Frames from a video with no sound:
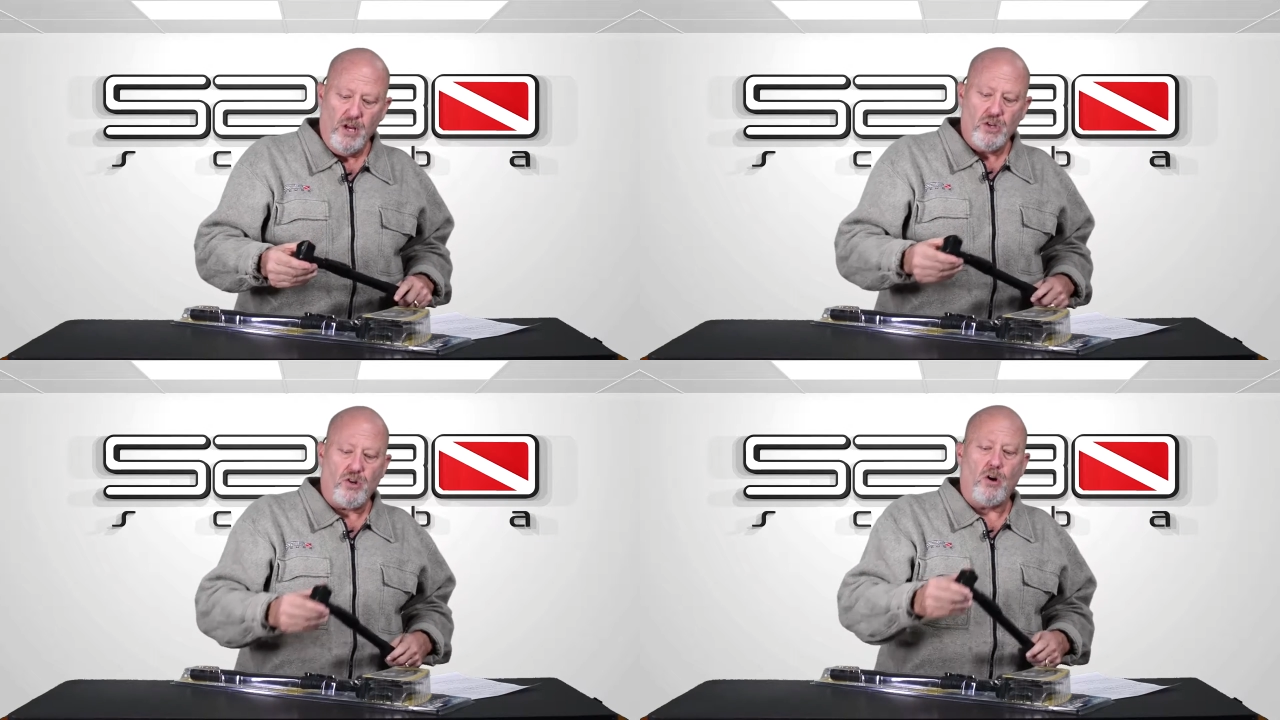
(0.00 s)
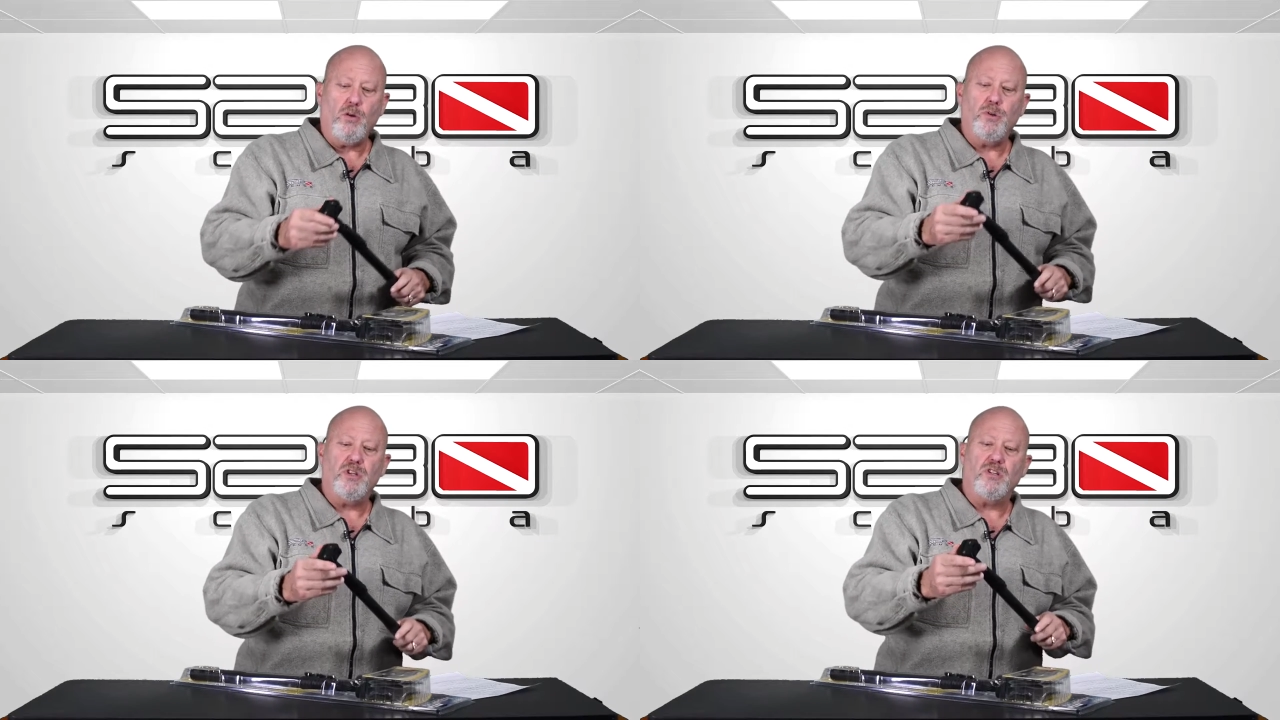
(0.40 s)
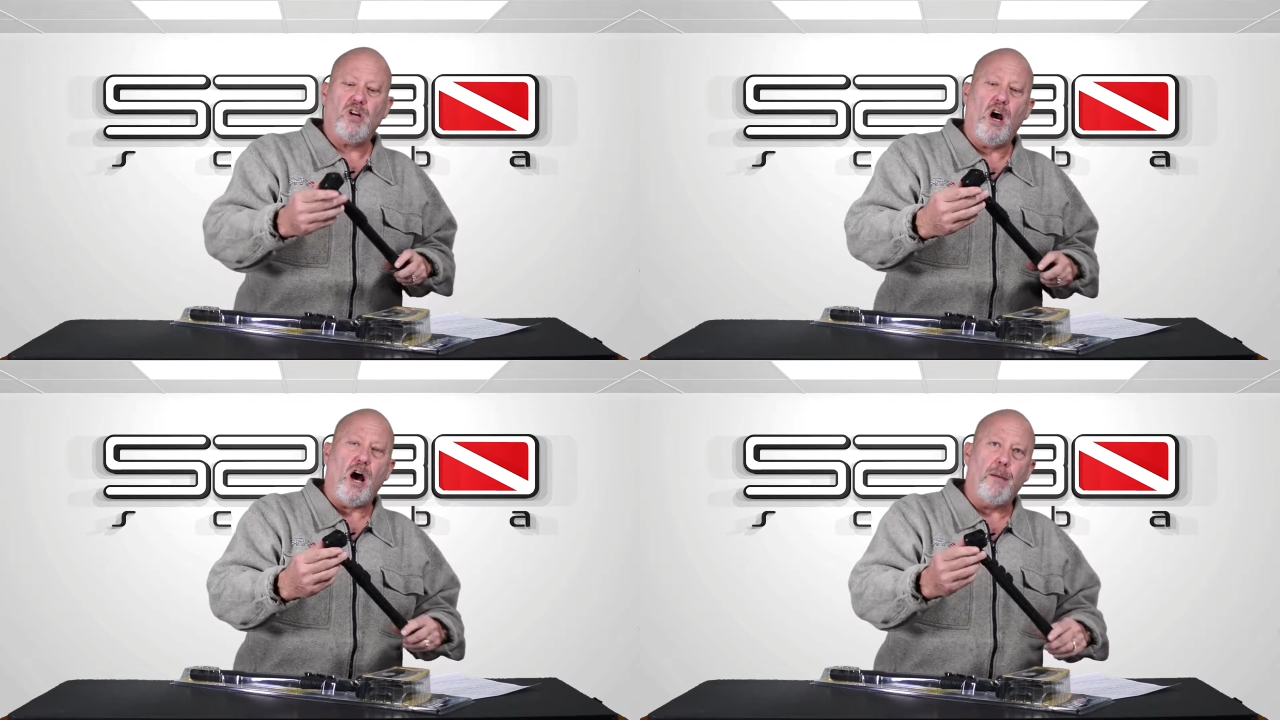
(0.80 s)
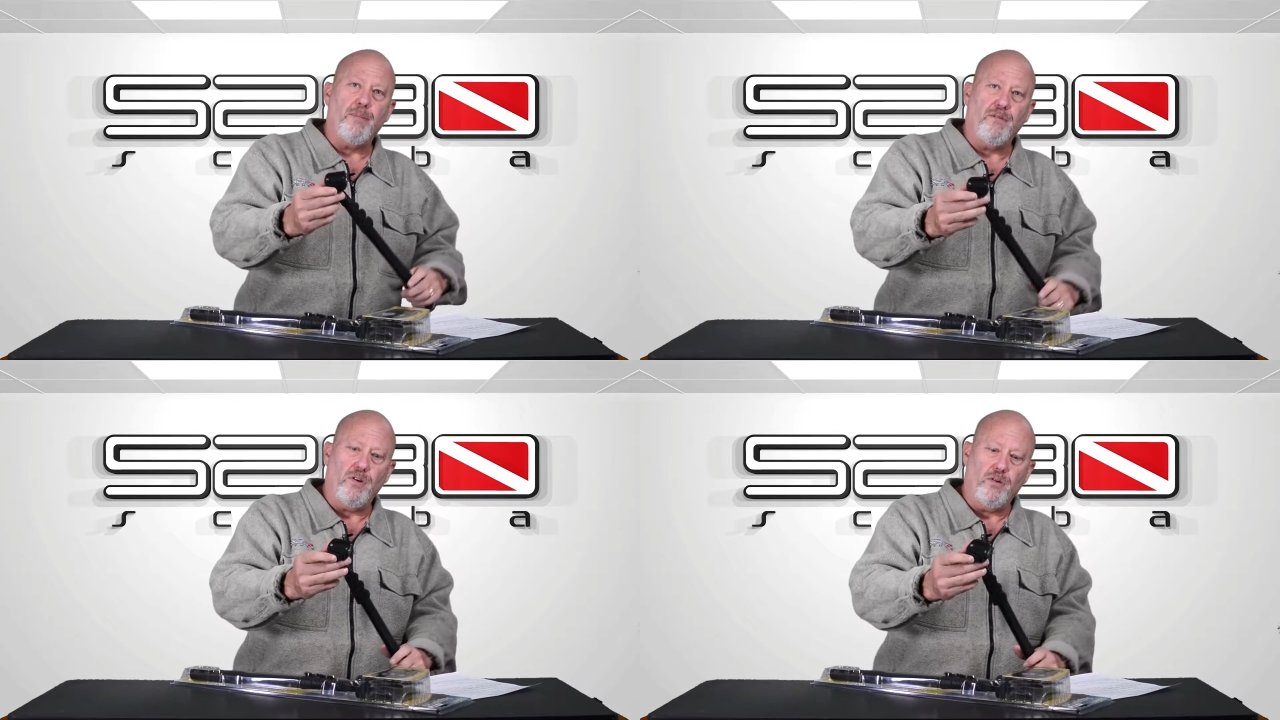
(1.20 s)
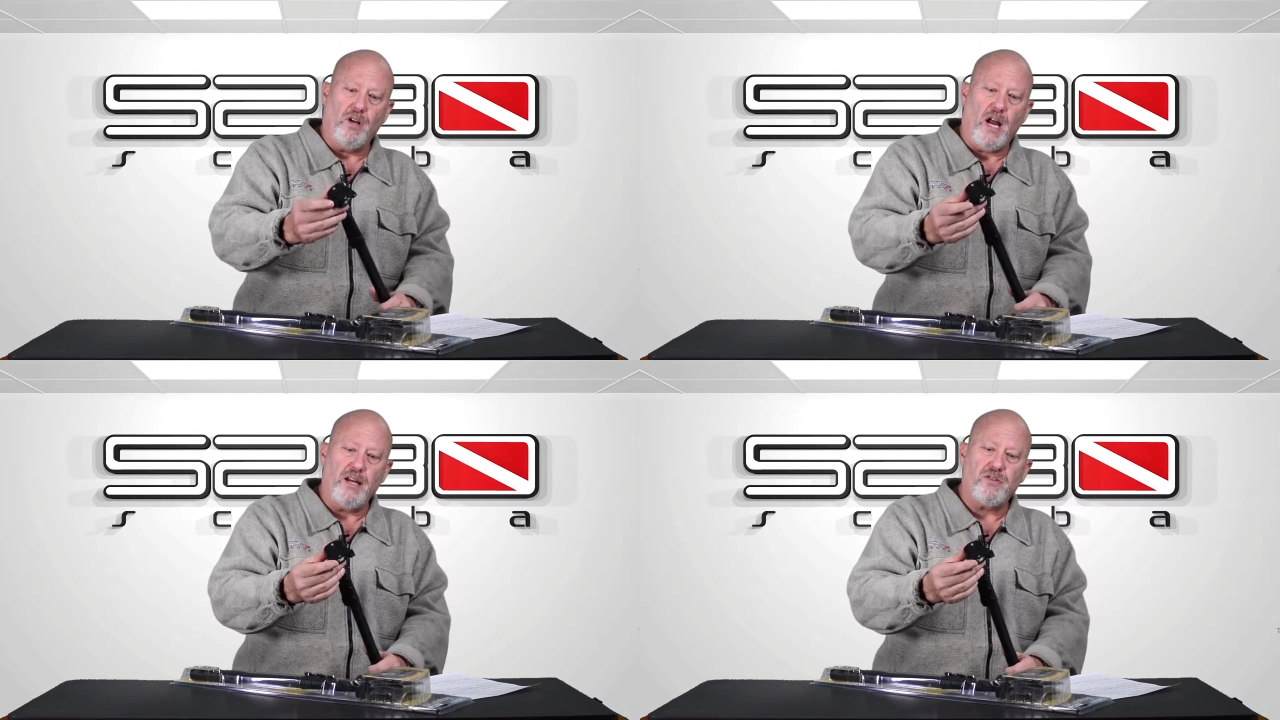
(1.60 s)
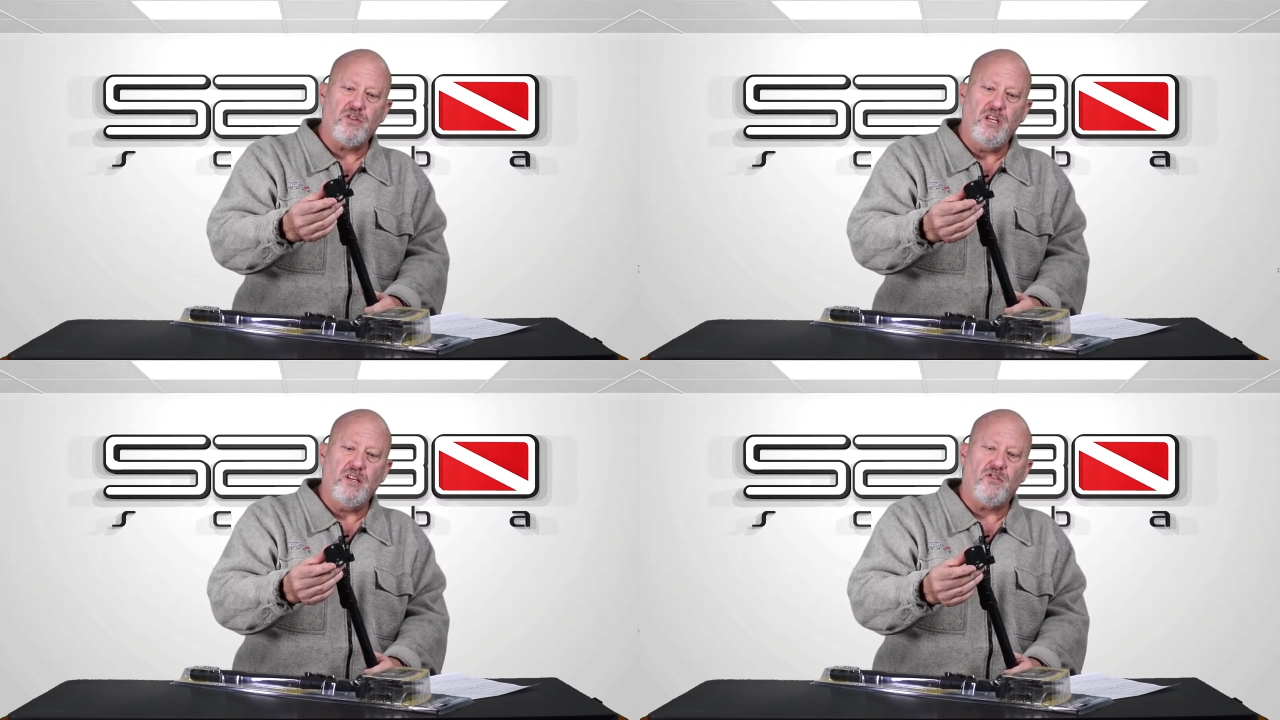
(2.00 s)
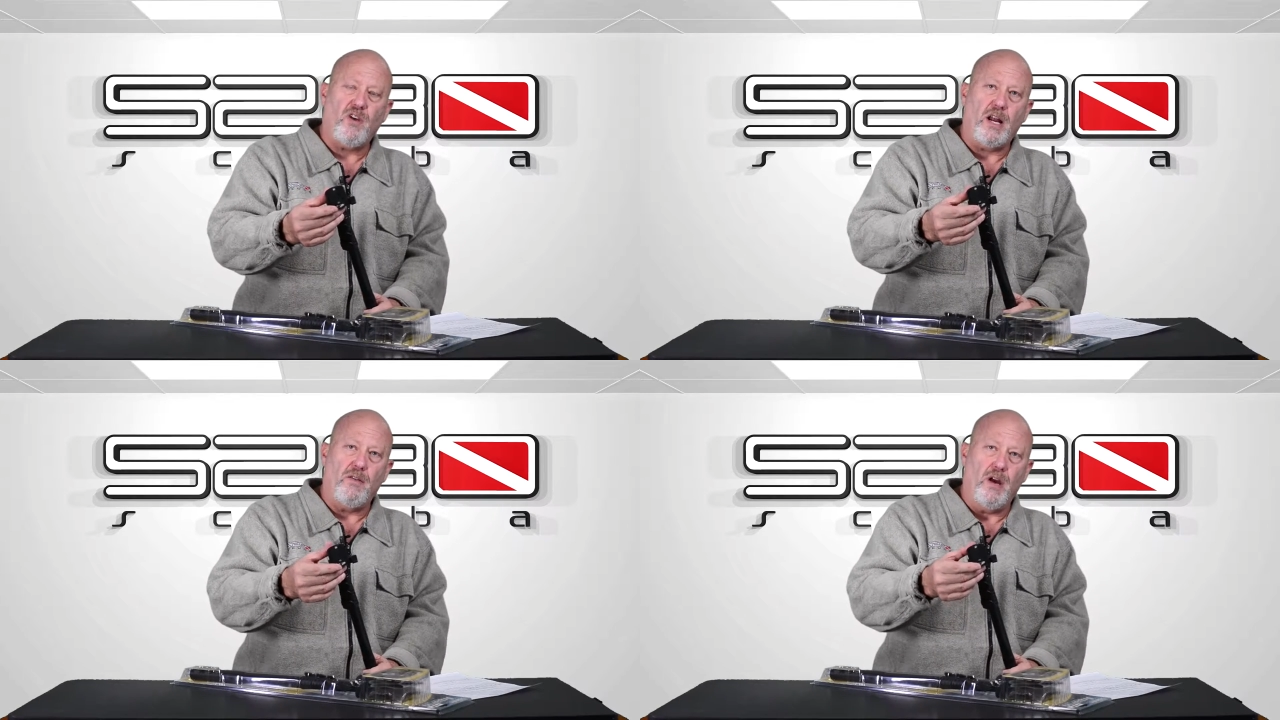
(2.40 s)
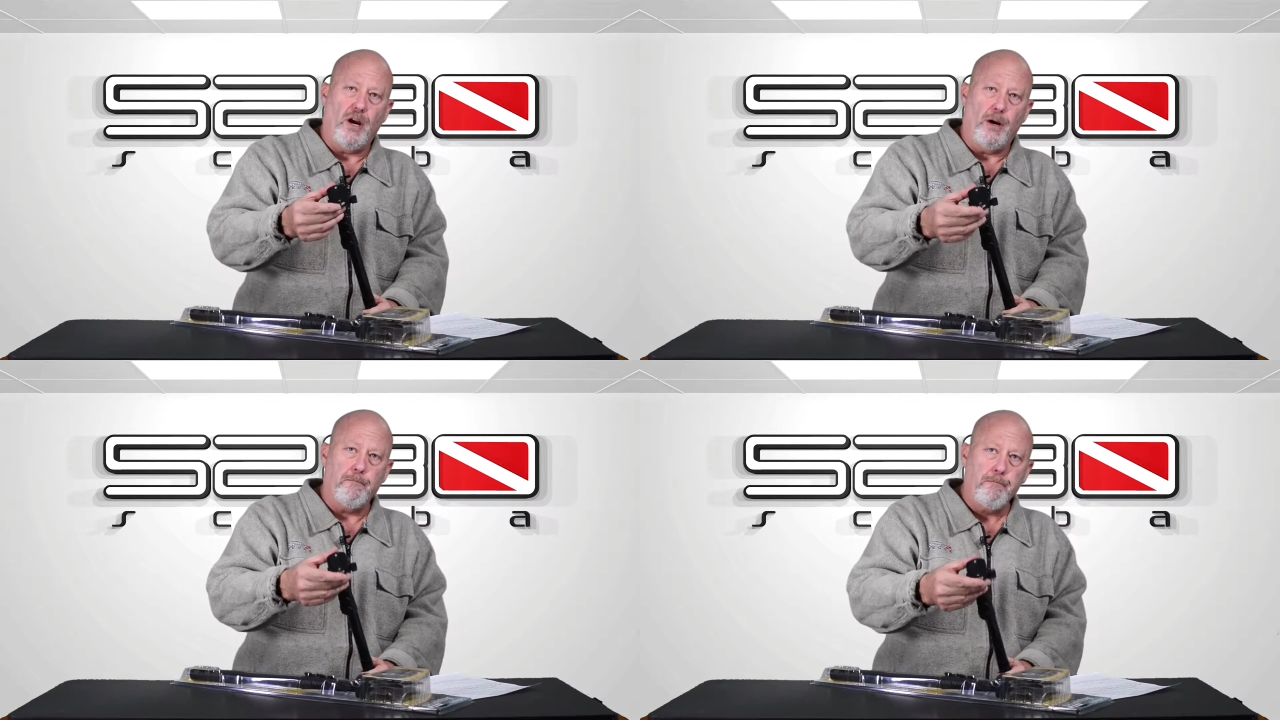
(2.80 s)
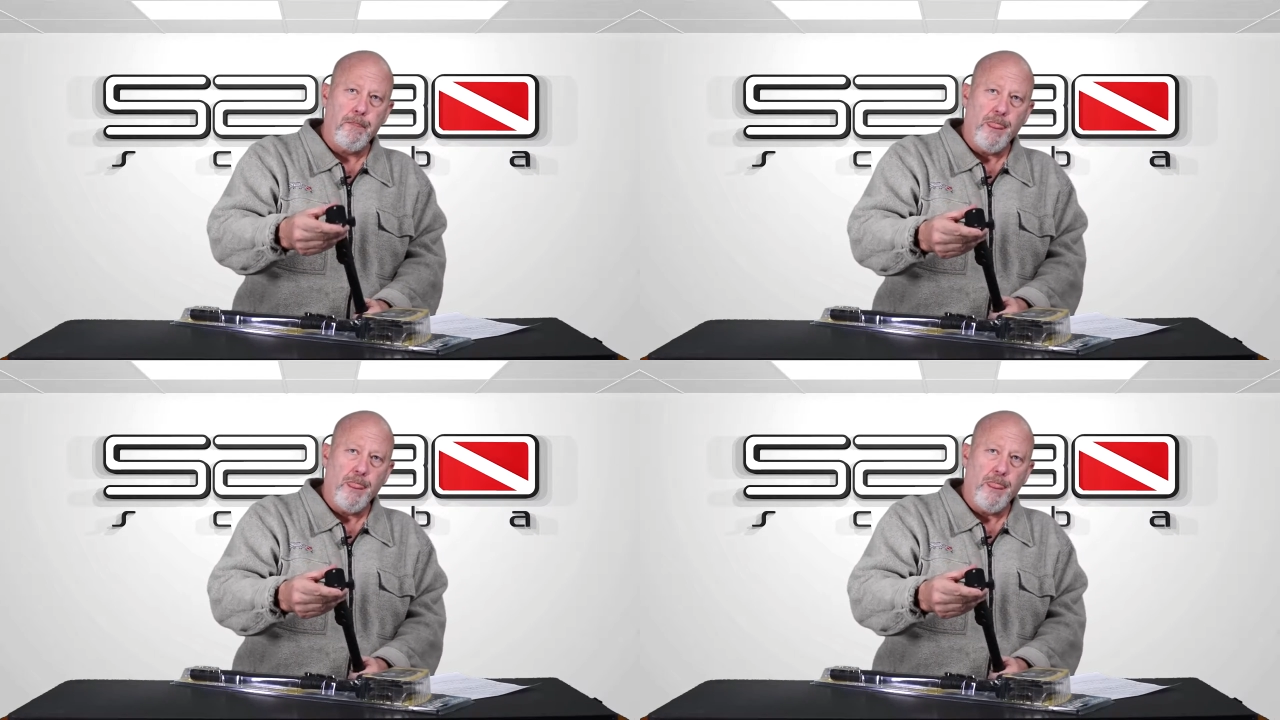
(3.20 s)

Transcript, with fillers: Starting with the top, if you can kind of see inside of there,